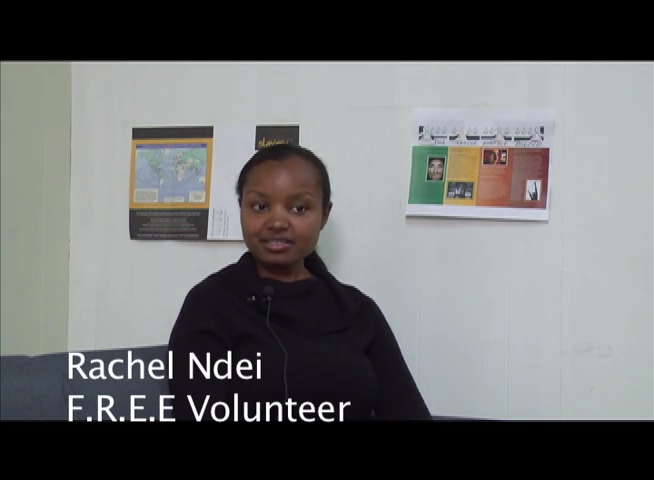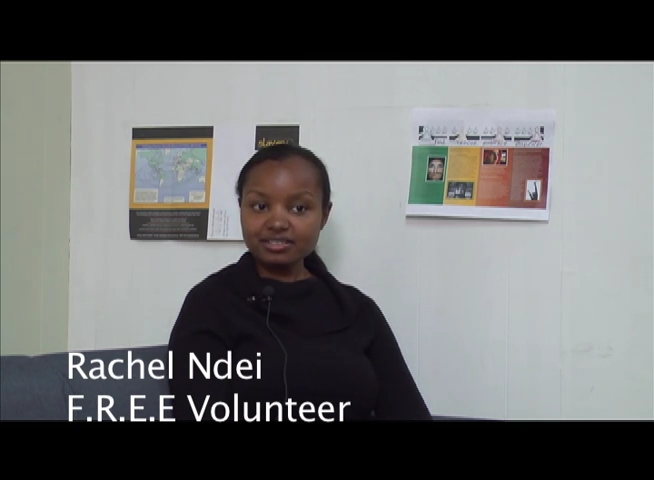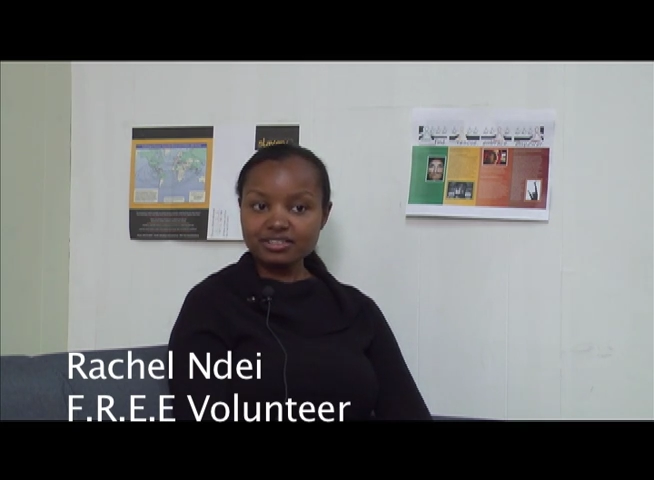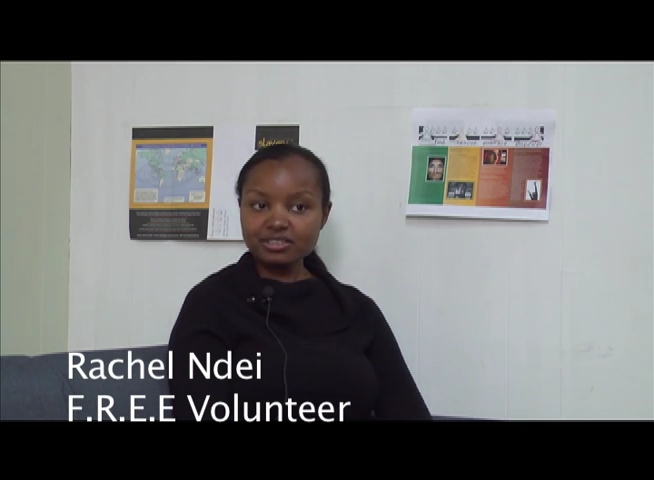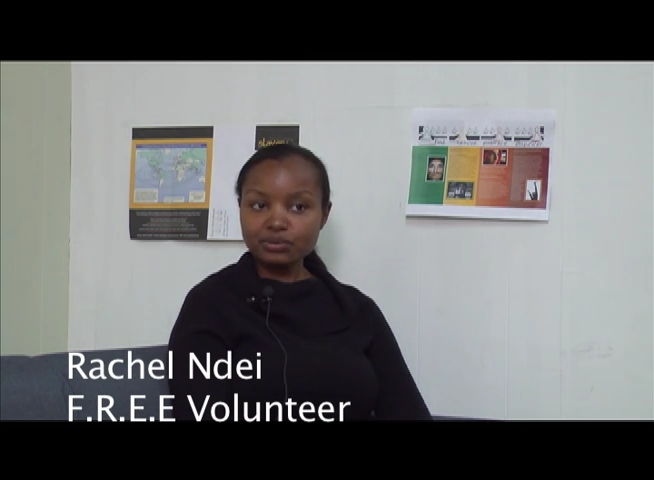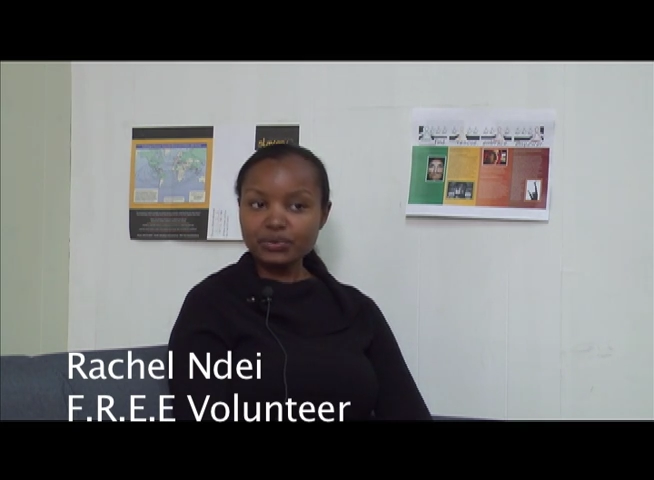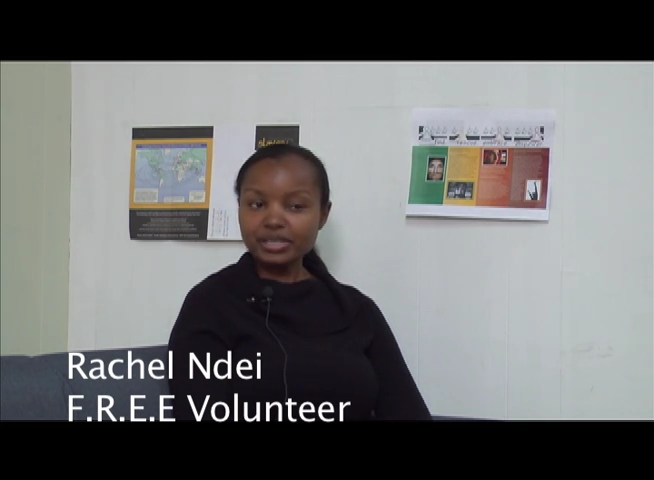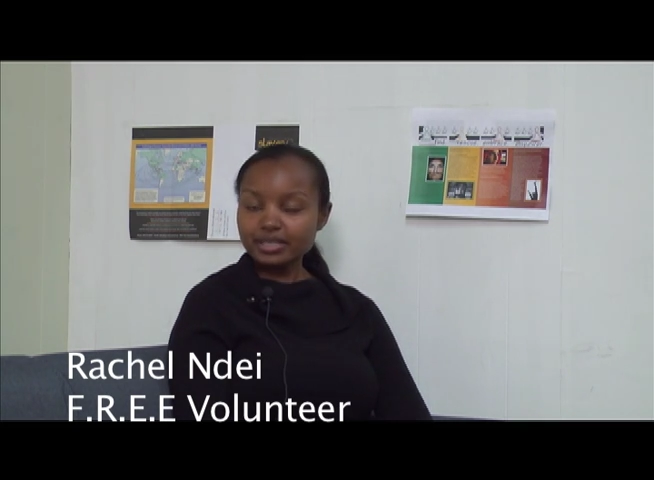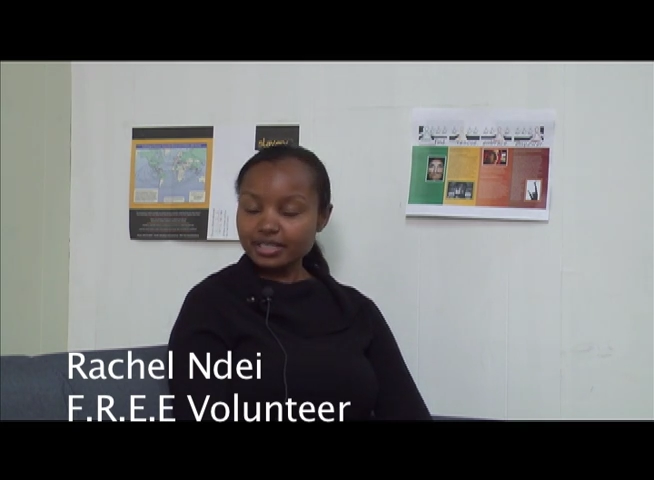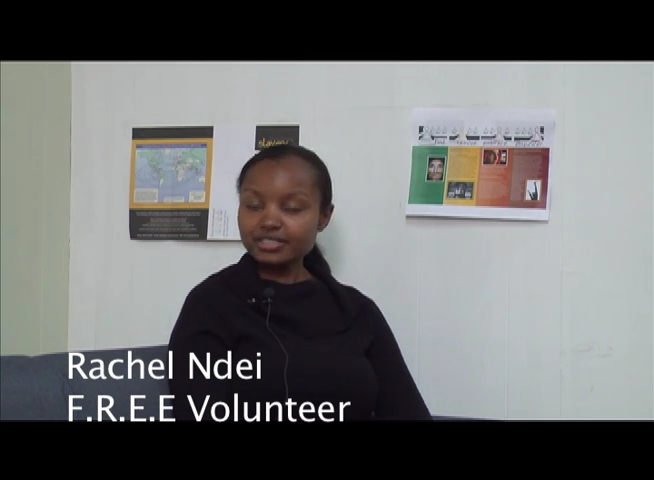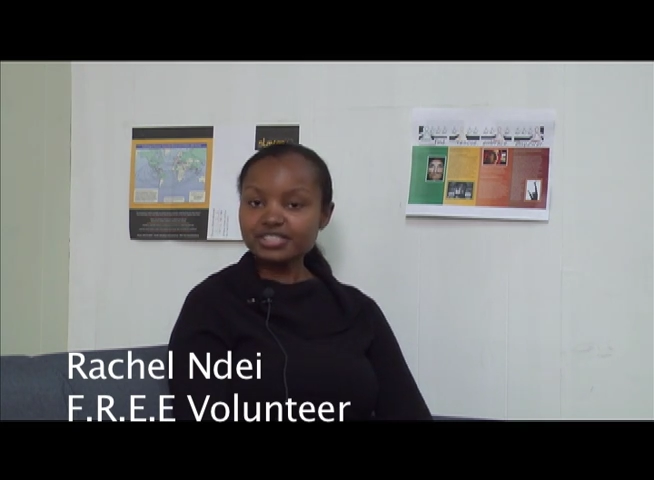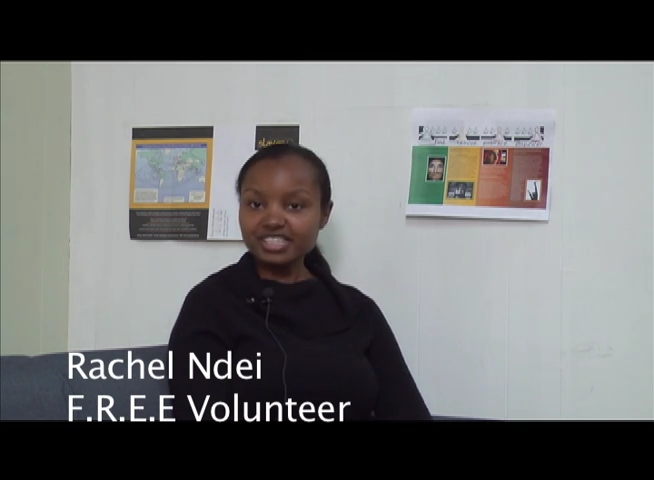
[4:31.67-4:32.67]
you know, we
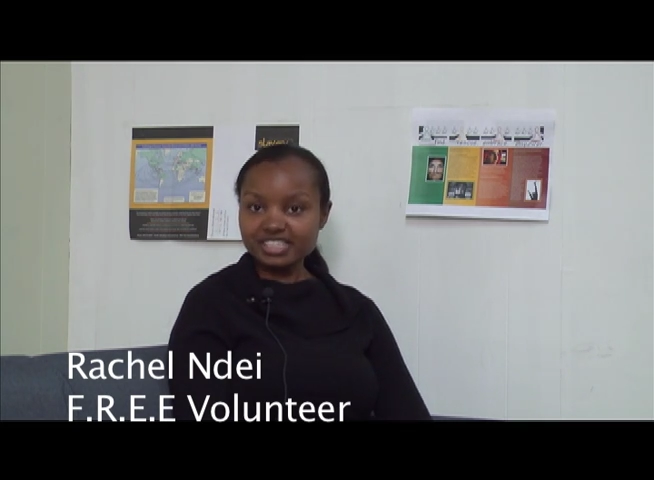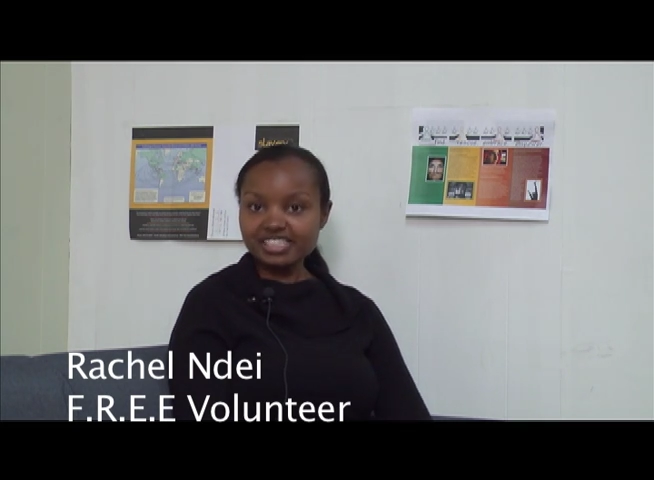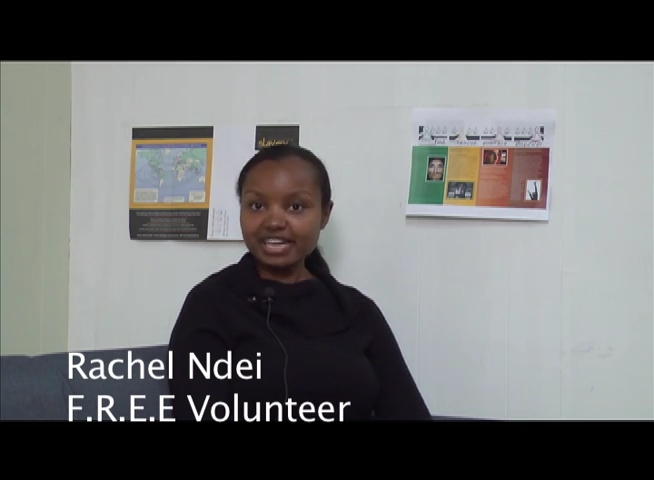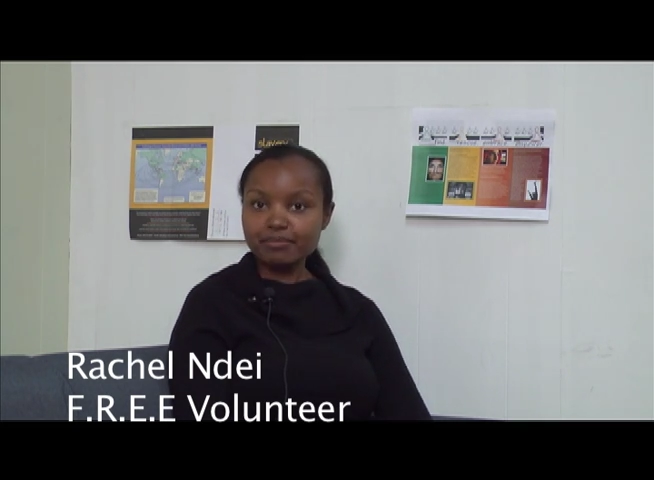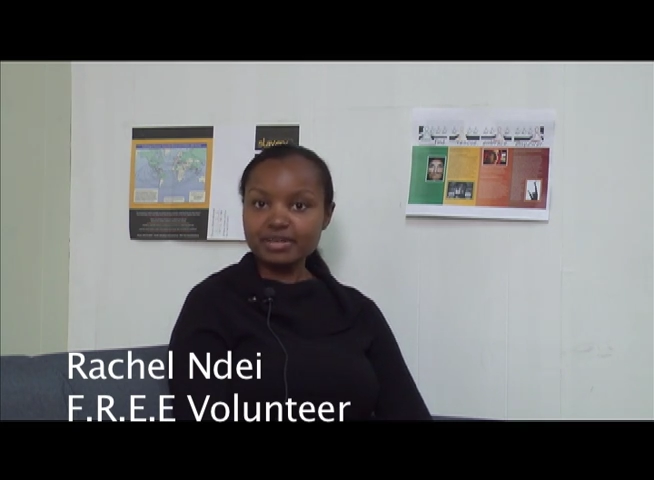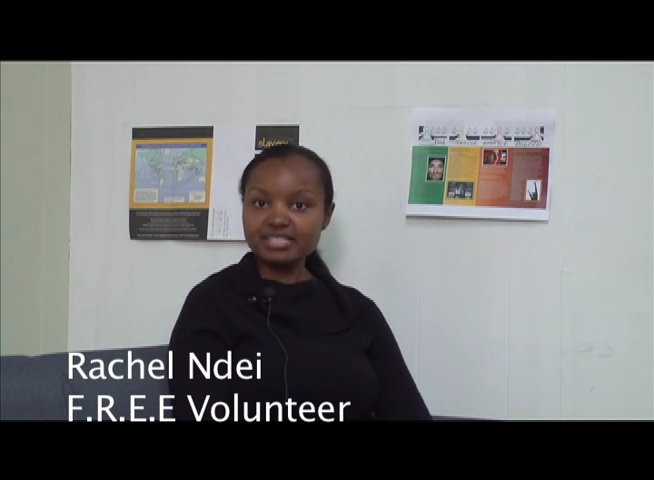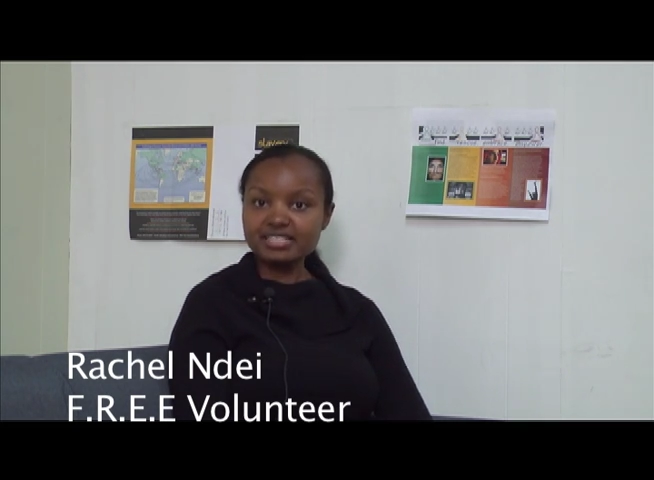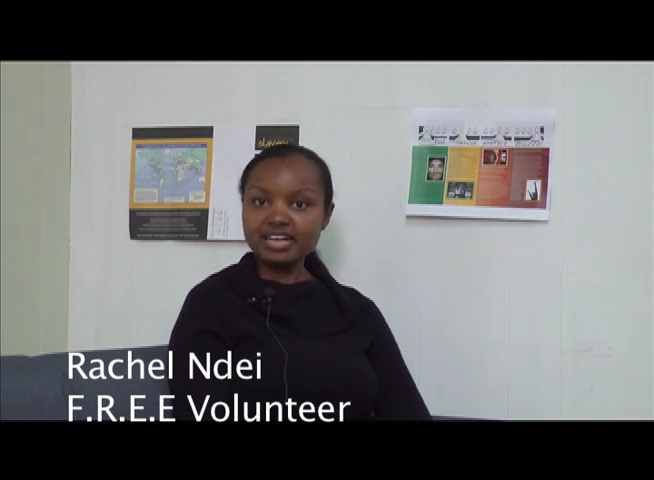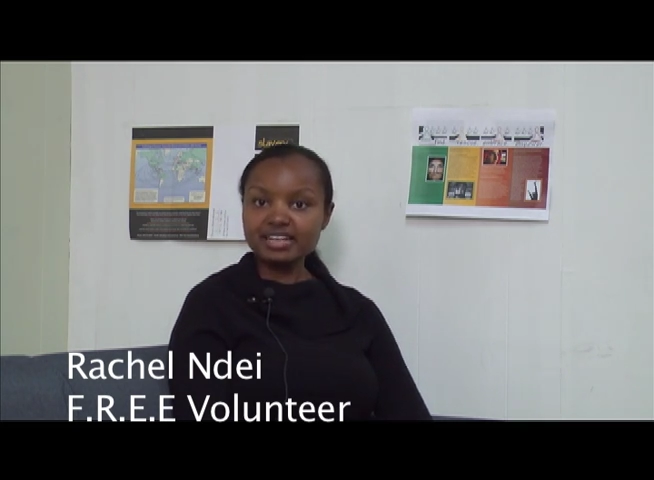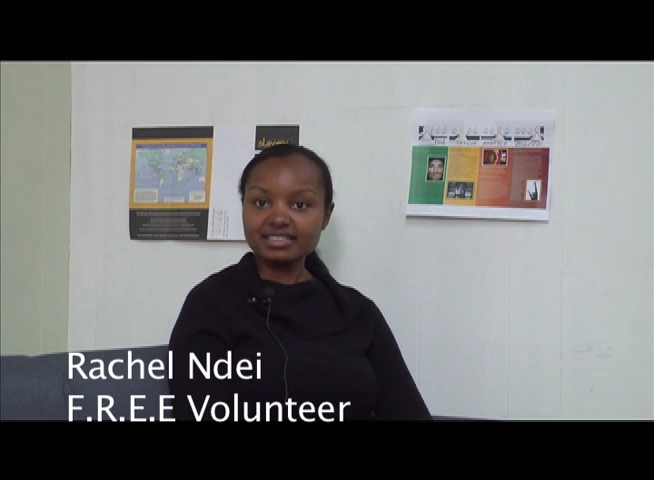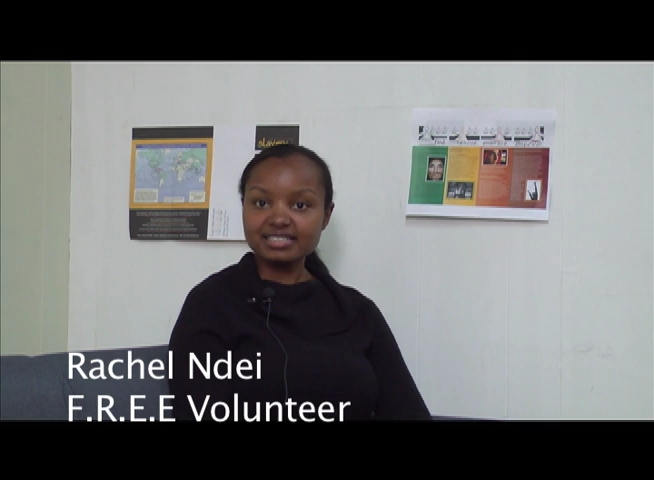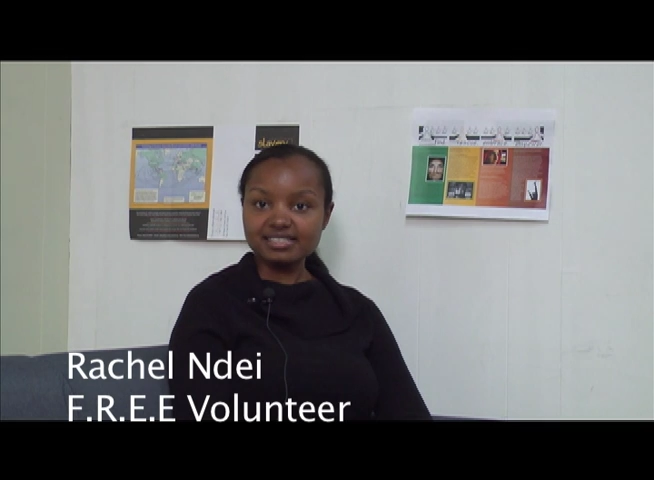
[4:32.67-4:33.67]
need to change our
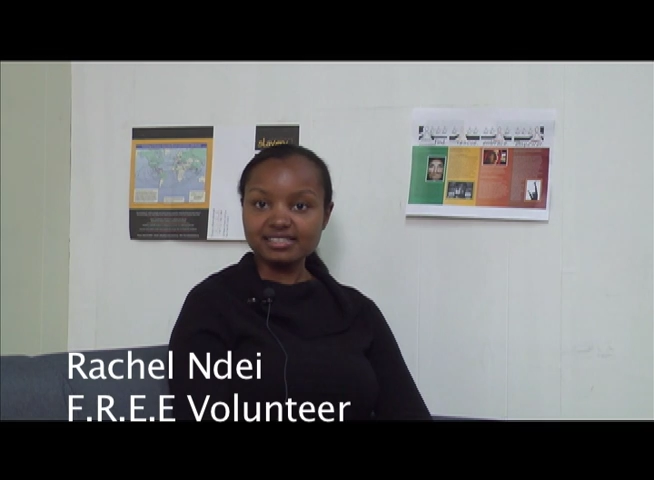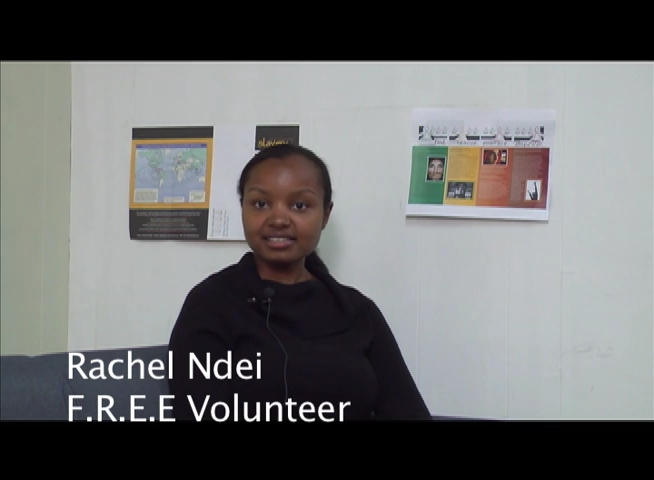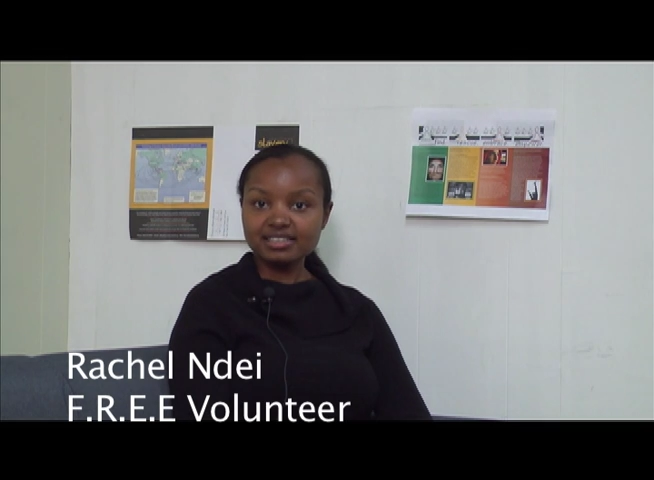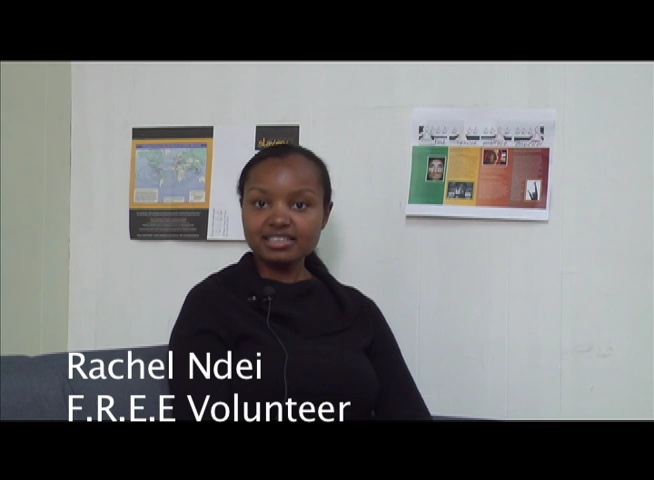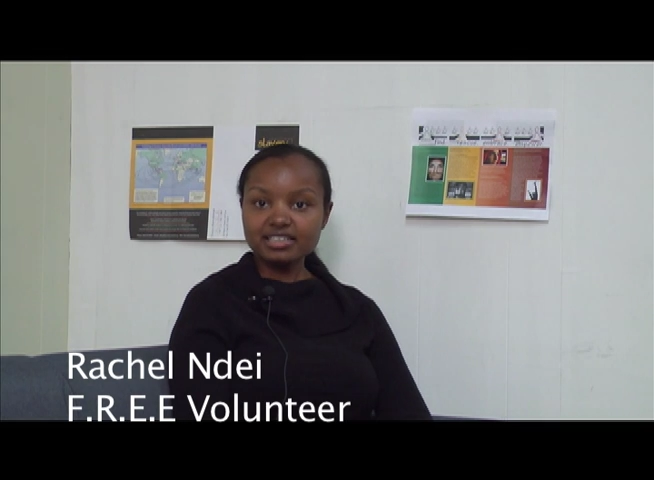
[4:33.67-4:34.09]
mentality